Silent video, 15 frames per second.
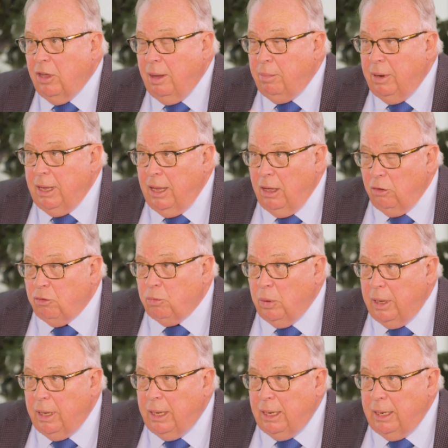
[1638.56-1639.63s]
happening
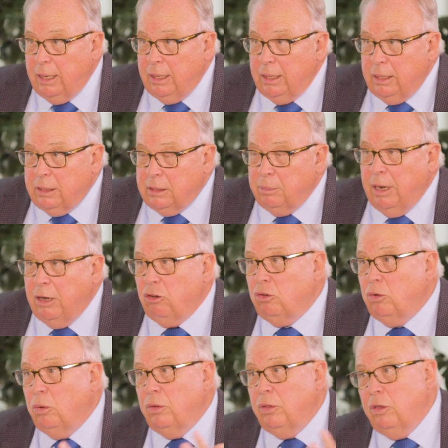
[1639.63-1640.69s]
elsewhere to make
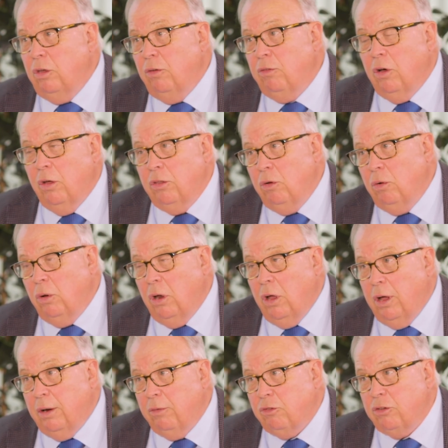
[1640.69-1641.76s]
sure that you've got your
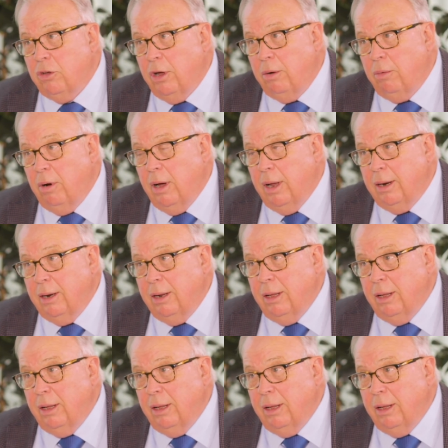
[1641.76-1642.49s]
line of sight right.